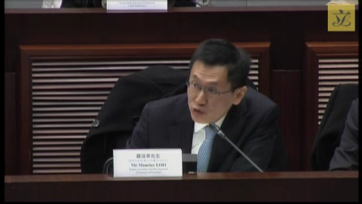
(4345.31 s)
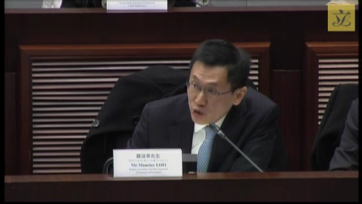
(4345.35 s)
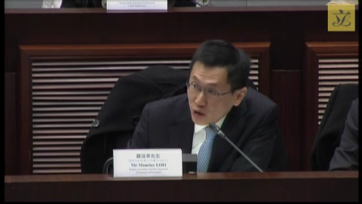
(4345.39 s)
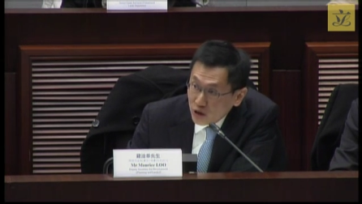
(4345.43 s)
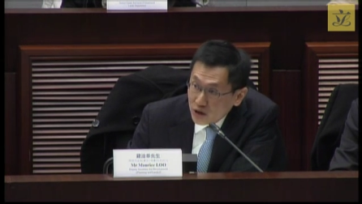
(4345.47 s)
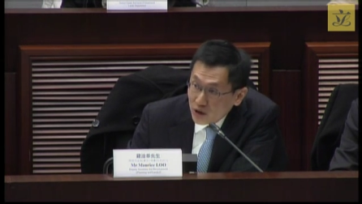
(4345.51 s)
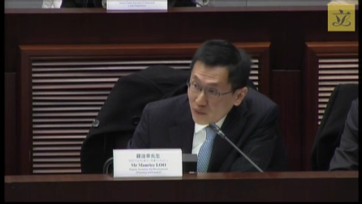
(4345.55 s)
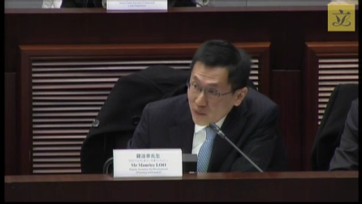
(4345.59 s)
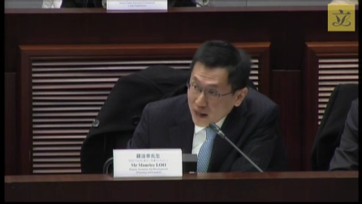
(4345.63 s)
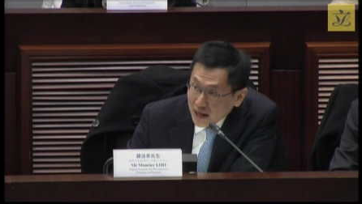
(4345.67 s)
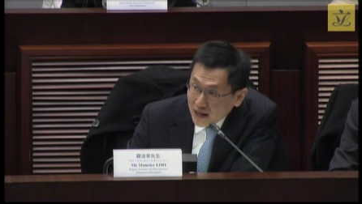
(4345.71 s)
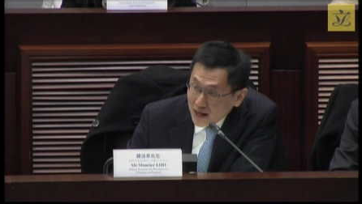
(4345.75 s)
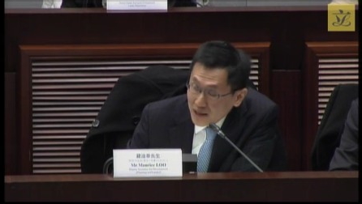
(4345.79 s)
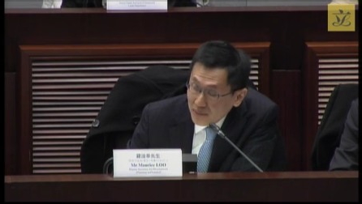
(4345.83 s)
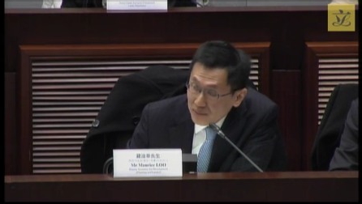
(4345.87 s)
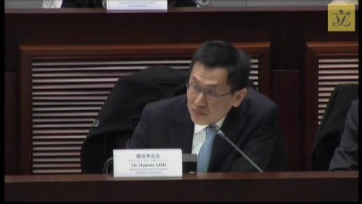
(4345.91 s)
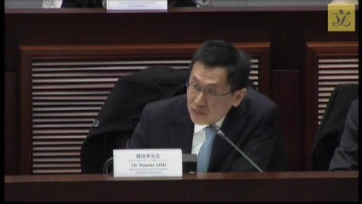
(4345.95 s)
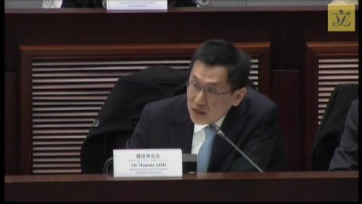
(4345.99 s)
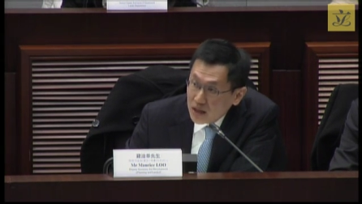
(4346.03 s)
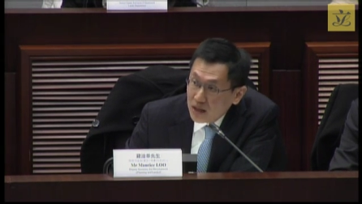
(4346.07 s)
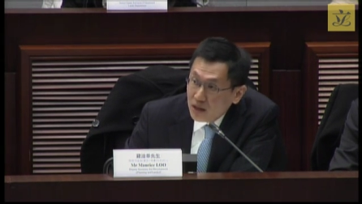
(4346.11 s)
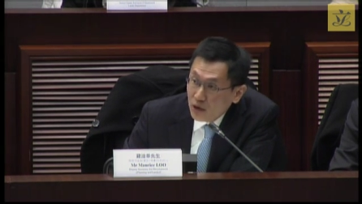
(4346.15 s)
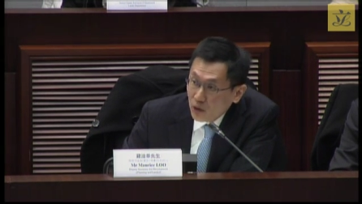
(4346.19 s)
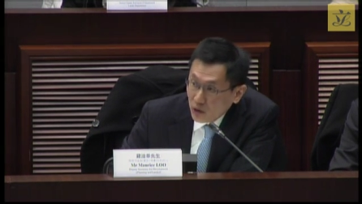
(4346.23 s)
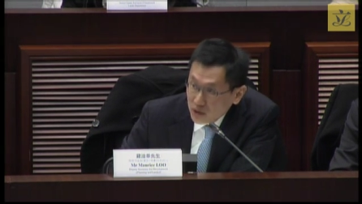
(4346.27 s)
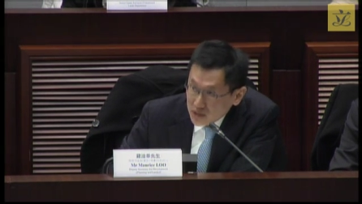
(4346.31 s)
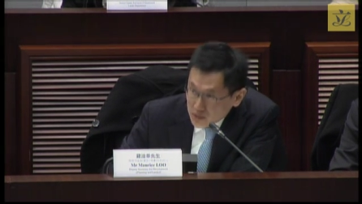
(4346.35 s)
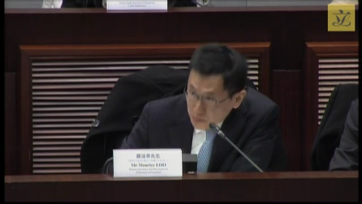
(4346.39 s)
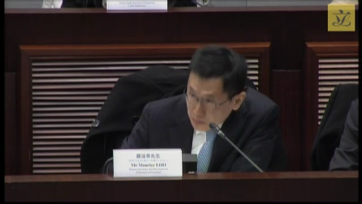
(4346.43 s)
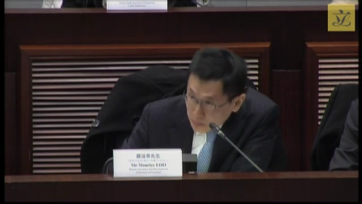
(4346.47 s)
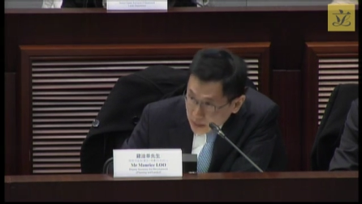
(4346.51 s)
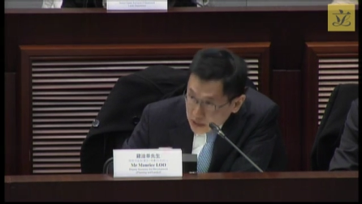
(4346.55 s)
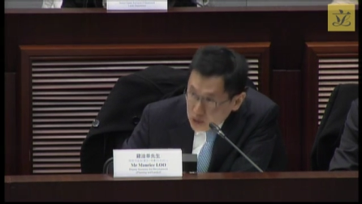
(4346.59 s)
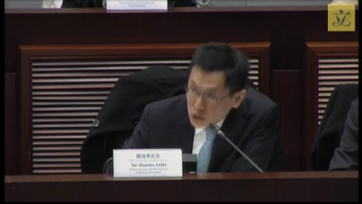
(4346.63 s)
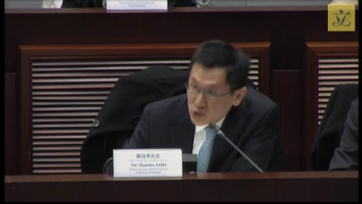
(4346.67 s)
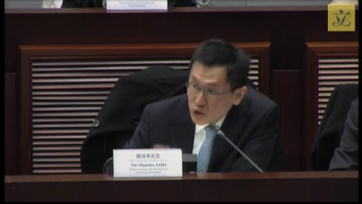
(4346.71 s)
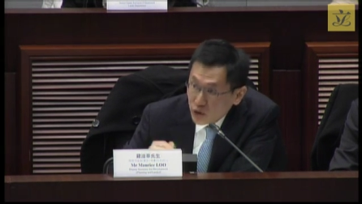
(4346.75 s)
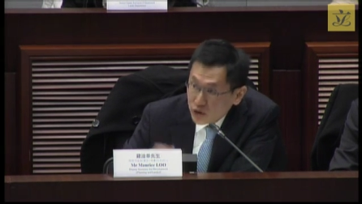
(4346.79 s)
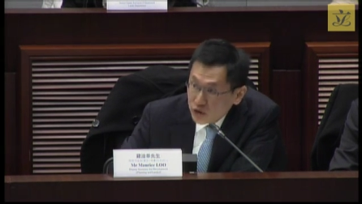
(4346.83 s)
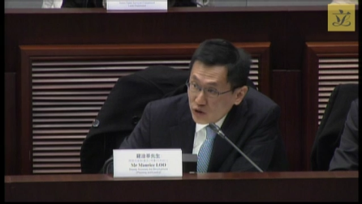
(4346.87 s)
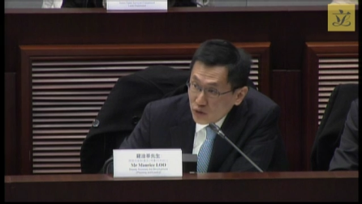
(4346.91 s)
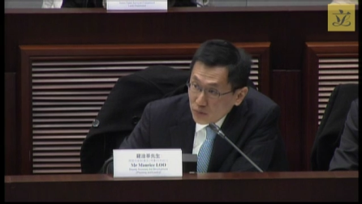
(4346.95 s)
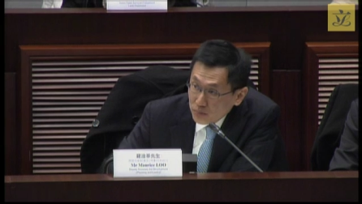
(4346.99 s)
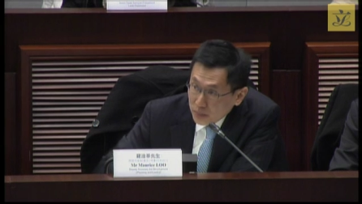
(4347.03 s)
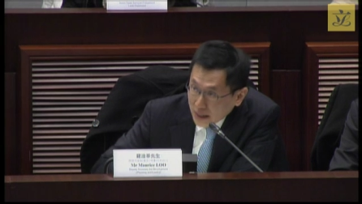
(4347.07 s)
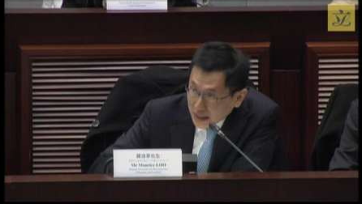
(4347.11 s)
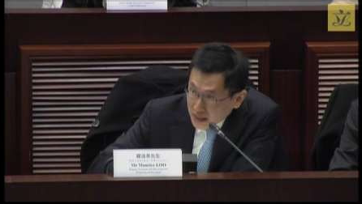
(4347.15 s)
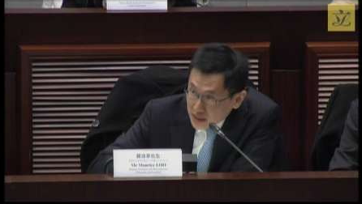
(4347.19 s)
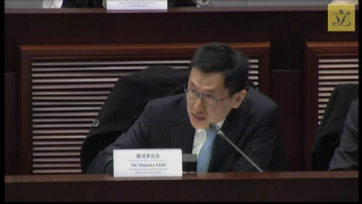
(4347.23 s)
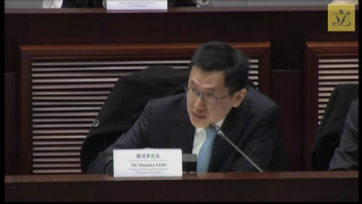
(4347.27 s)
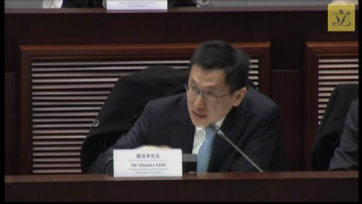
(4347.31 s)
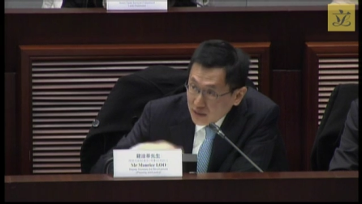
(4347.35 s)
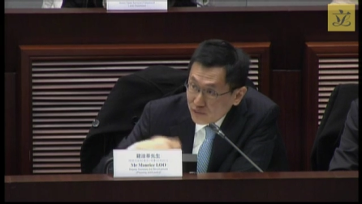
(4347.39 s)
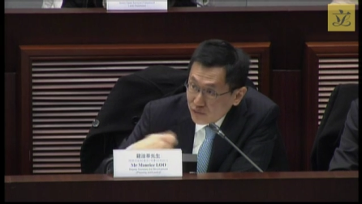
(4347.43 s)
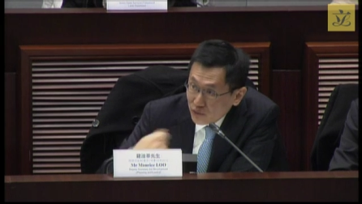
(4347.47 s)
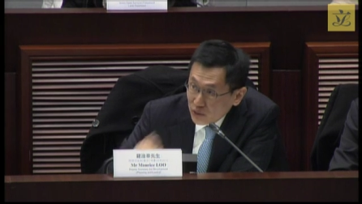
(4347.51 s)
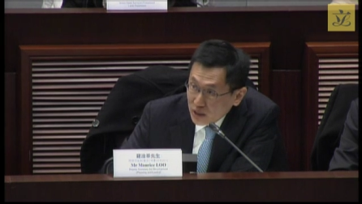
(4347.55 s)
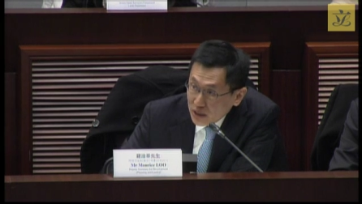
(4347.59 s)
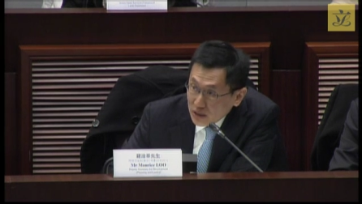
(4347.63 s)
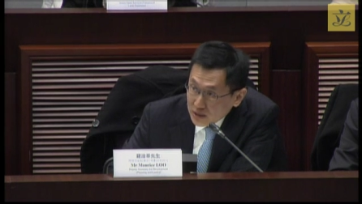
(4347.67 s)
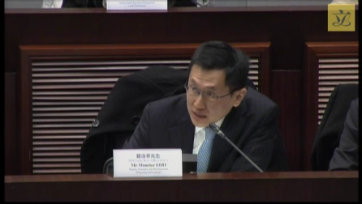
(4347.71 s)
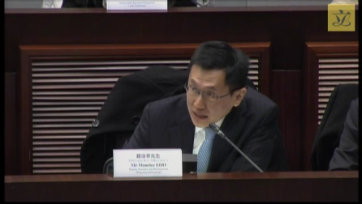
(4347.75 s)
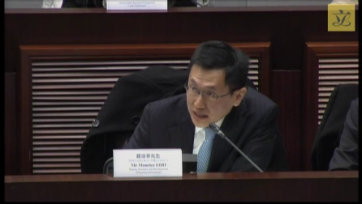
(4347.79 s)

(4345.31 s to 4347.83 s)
would have to be paid